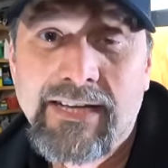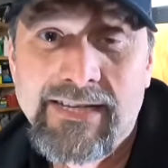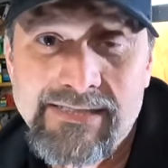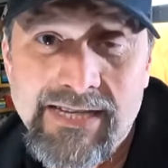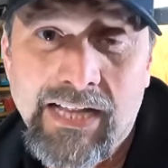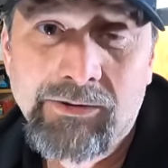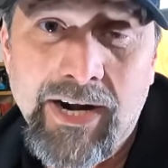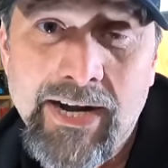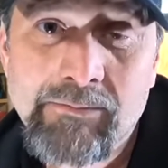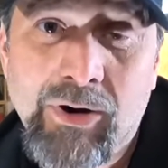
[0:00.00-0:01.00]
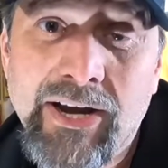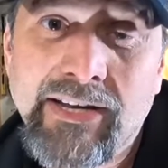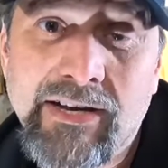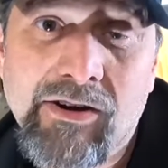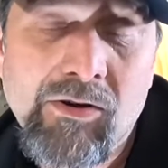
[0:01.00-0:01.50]
accelerating,
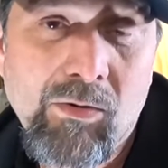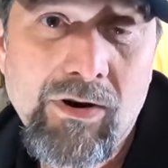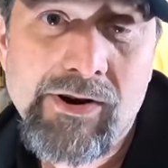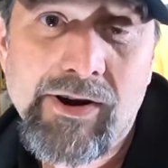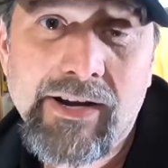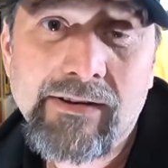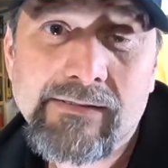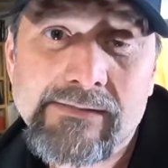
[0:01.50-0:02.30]
braking, or cornering,